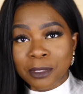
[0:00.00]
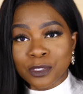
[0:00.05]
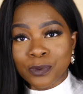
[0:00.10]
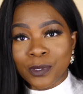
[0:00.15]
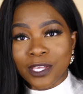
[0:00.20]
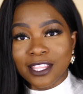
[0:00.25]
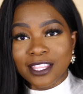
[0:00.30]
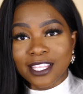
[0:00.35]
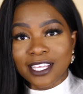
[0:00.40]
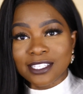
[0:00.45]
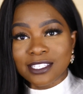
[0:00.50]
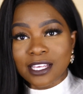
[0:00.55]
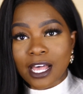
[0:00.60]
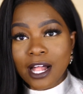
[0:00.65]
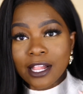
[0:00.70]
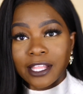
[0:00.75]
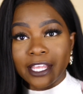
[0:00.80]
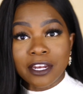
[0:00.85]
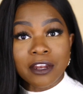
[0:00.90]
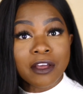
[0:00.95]
between the
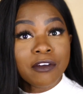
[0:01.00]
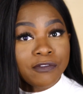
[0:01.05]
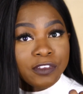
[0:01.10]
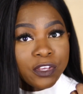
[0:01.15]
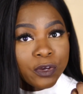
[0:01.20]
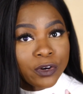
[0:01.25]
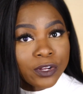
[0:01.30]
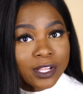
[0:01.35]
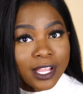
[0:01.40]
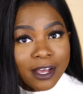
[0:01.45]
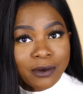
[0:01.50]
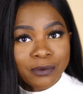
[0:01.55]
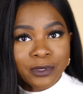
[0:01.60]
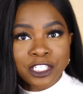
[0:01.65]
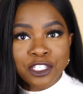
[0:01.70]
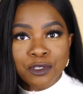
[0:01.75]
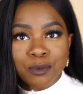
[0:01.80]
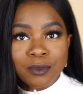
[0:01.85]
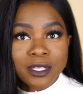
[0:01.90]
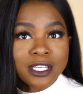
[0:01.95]
Italian viola,
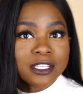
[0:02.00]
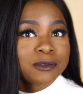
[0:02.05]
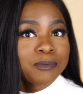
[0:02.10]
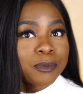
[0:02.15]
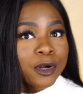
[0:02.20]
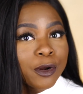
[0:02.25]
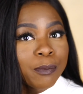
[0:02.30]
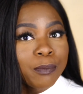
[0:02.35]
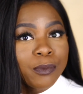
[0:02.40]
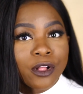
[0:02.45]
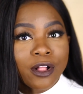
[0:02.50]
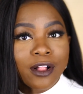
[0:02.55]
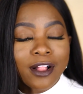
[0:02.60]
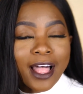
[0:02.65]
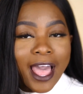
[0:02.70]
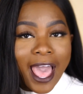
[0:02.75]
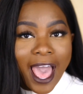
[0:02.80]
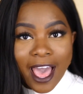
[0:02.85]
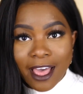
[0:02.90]
which means purple,